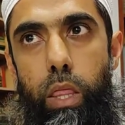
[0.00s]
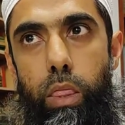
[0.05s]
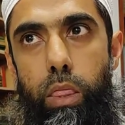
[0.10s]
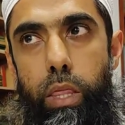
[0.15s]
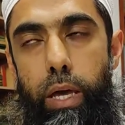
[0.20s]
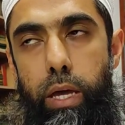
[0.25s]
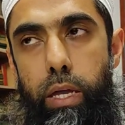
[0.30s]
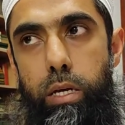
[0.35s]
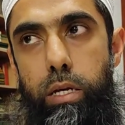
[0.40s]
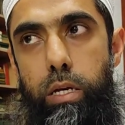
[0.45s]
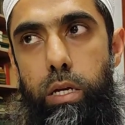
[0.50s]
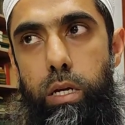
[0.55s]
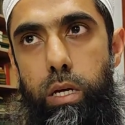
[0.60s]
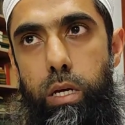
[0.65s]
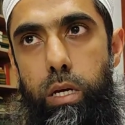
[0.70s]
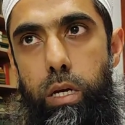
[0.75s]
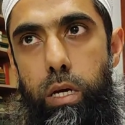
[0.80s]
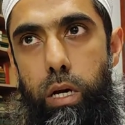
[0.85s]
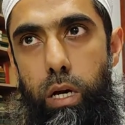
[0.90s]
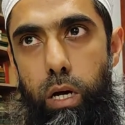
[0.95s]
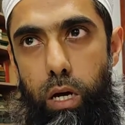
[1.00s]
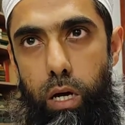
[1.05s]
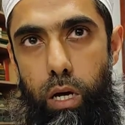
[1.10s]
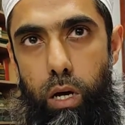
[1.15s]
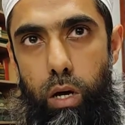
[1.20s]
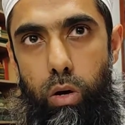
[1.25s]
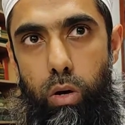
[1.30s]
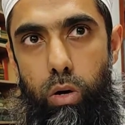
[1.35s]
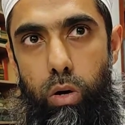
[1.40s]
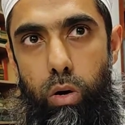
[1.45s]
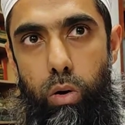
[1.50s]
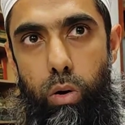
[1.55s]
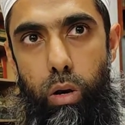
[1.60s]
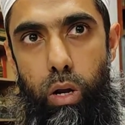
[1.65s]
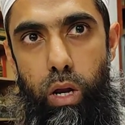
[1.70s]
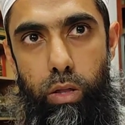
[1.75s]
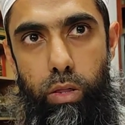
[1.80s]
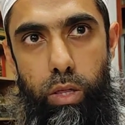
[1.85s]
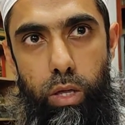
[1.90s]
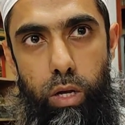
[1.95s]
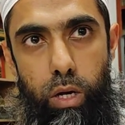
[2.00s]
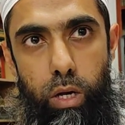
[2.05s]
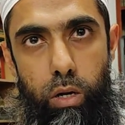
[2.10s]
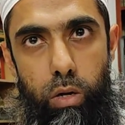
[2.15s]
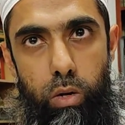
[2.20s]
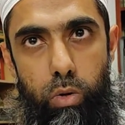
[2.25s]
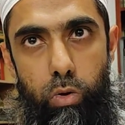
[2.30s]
And then all other